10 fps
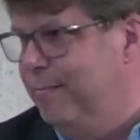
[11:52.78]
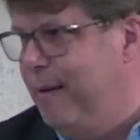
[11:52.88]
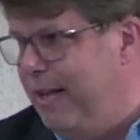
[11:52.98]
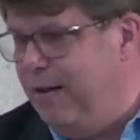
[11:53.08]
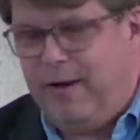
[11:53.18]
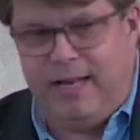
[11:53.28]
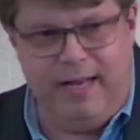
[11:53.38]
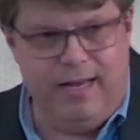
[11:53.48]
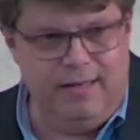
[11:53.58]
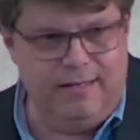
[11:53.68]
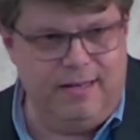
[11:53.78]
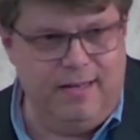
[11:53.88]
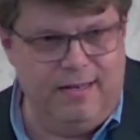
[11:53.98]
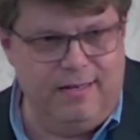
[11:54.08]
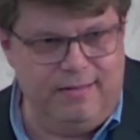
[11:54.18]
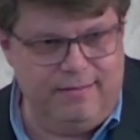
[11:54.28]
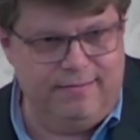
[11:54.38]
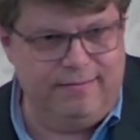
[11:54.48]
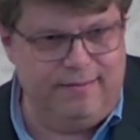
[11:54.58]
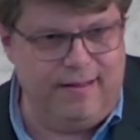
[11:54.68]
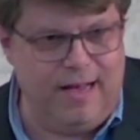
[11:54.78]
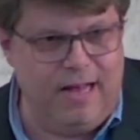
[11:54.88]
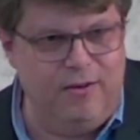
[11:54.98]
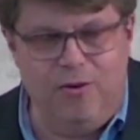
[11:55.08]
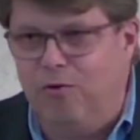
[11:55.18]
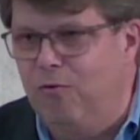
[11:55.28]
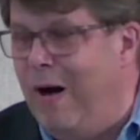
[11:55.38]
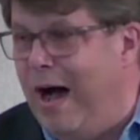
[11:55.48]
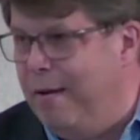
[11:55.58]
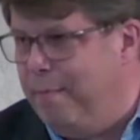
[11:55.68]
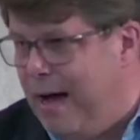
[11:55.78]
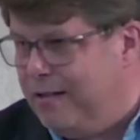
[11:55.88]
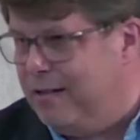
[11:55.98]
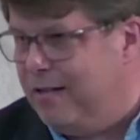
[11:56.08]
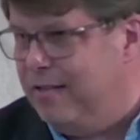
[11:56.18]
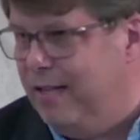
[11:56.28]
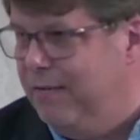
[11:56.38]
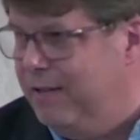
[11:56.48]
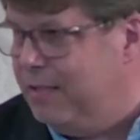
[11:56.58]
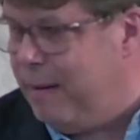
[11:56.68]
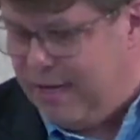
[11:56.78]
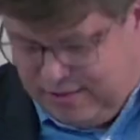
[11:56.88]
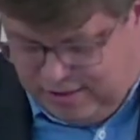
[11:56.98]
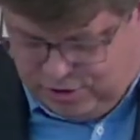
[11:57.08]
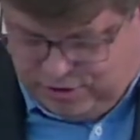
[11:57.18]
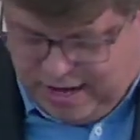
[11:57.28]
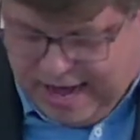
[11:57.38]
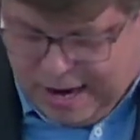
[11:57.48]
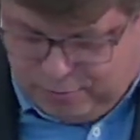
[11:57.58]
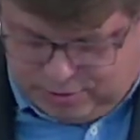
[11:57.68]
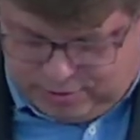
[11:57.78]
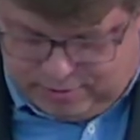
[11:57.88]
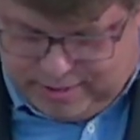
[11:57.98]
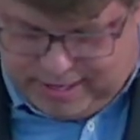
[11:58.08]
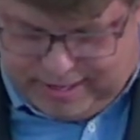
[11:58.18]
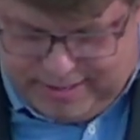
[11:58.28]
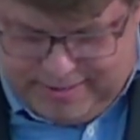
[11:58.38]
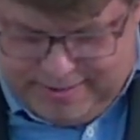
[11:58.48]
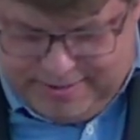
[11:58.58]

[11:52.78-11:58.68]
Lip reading: many weddings, and I don't know why pastors leave this passage out today.